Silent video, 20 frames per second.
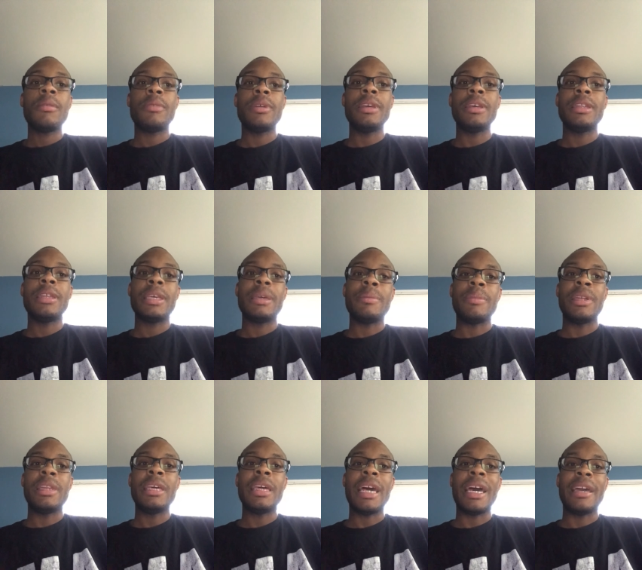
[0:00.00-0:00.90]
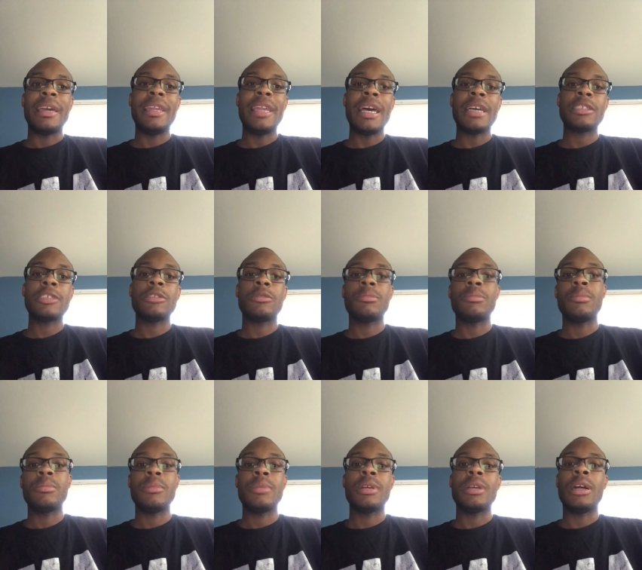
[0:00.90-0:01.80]
He, we did he had
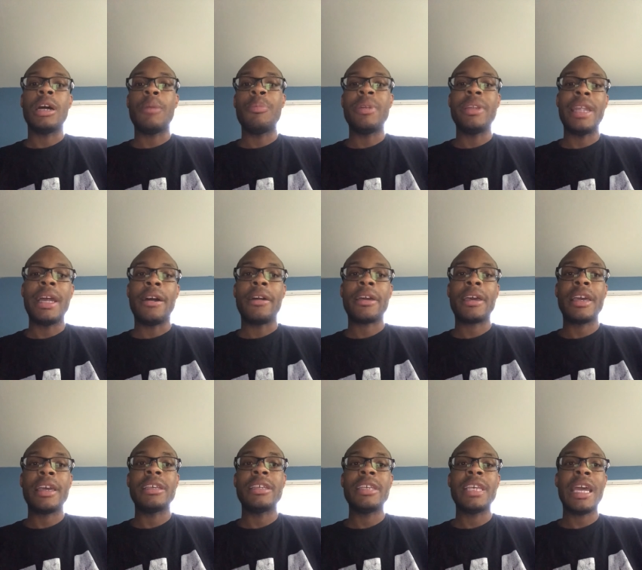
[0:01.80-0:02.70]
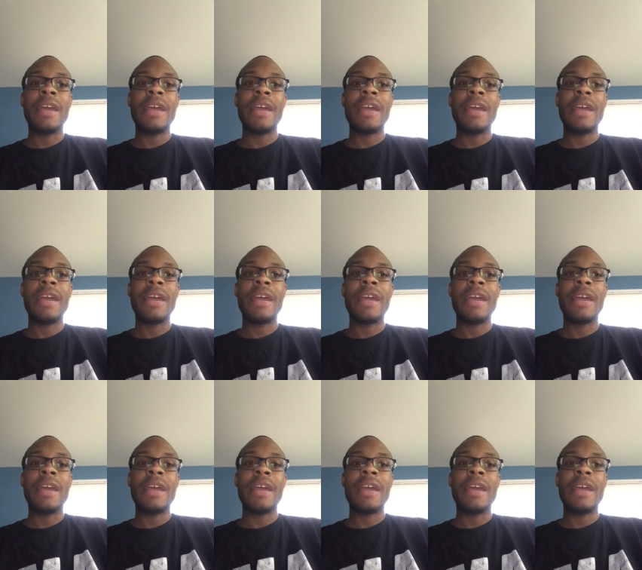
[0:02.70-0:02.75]
some up and down game.